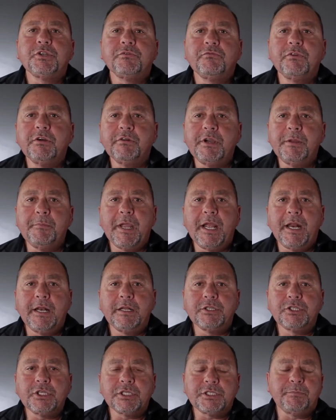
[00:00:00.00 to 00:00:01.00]
are really
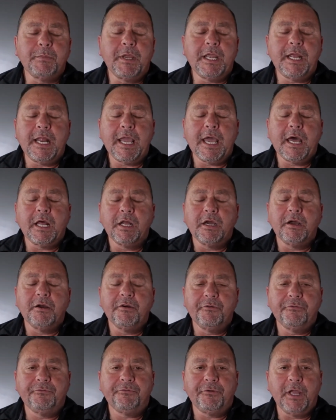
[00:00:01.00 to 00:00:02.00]
just made out
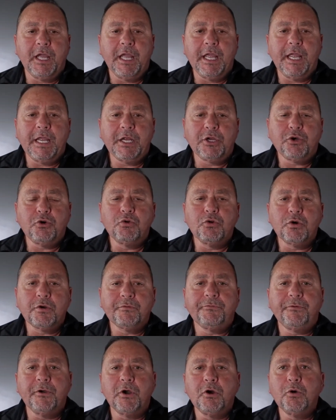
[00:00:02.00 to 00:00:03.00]
of a core
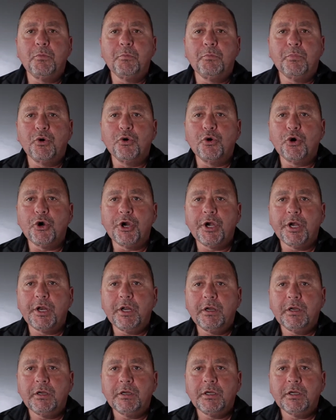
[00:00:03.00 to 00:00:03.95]
foam board,